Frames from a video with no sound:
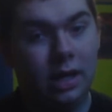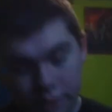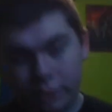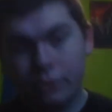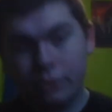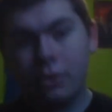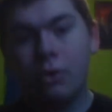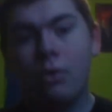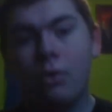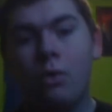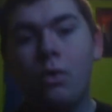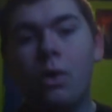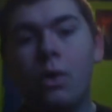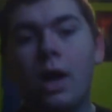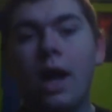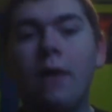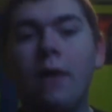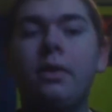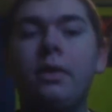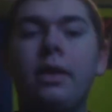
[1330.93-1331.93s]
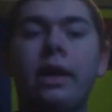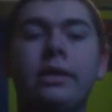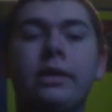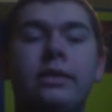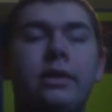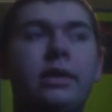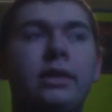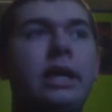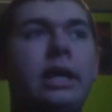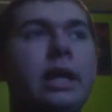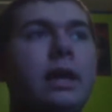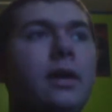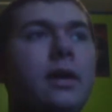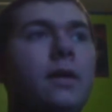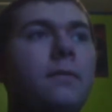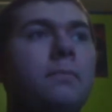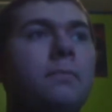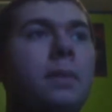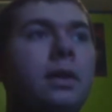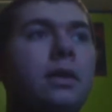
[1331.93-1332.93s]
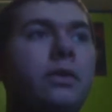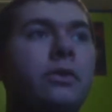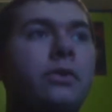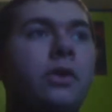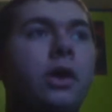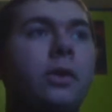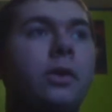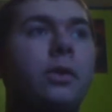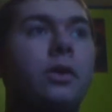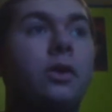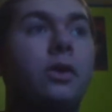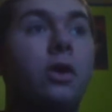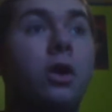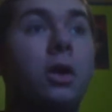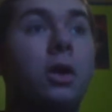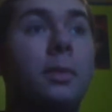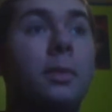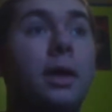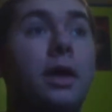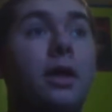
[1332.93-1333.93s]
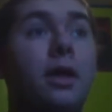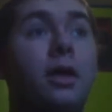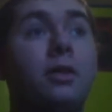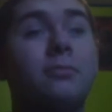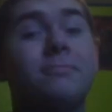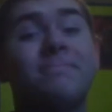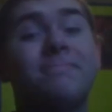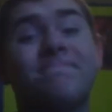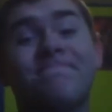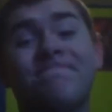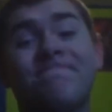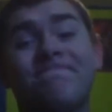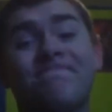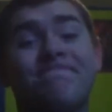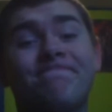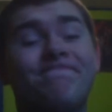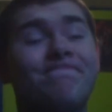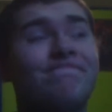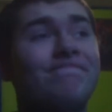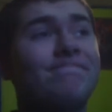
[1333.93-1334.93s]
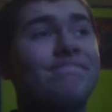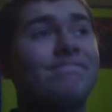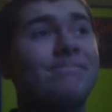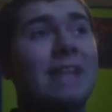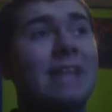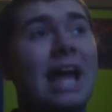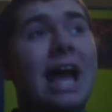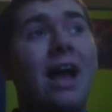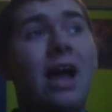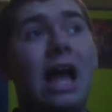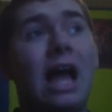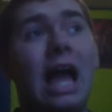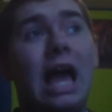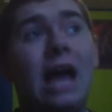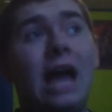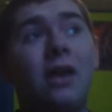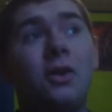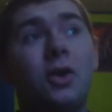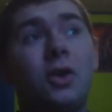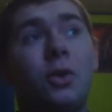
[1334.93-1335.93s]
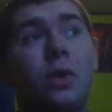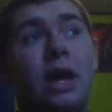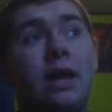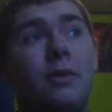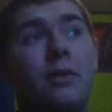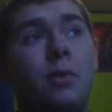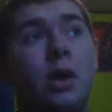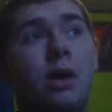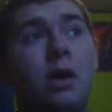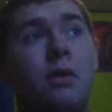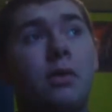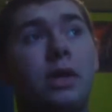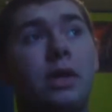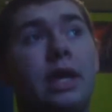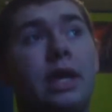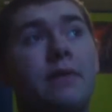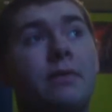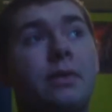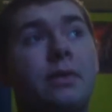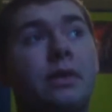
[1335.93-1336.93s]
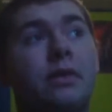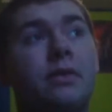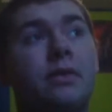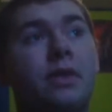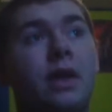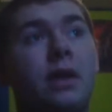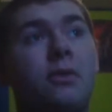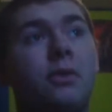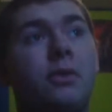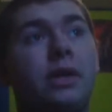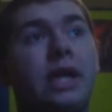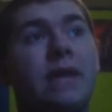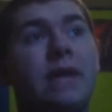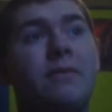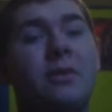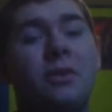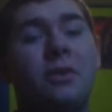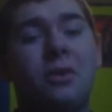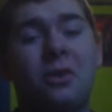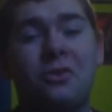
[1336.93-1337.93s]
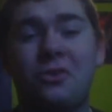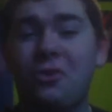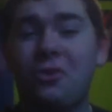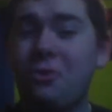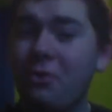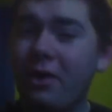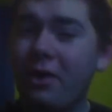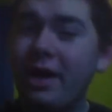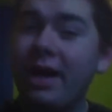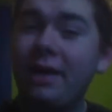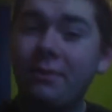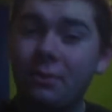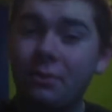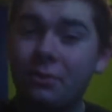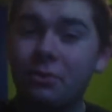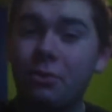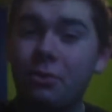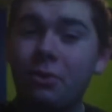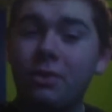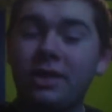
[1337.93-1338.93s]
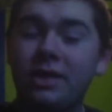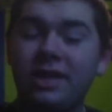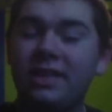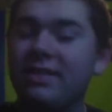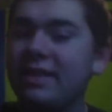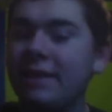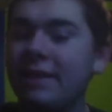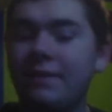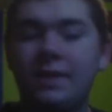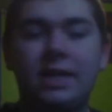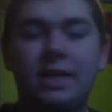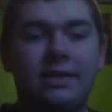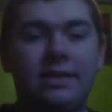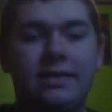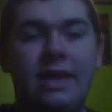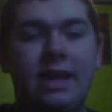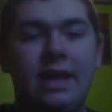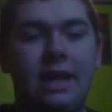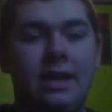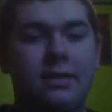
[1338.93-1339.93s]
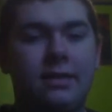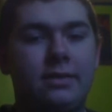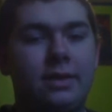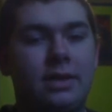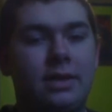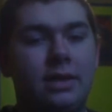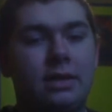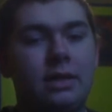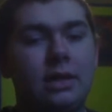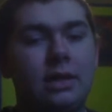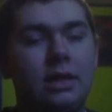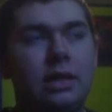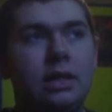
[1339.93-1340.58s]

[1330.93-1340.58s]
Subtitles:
So I would like to give Panty and Stocking and Garterbelt, I don't know why I would give it, because I don't want to give it too high of a score, because it's definitely not 10 out of 10.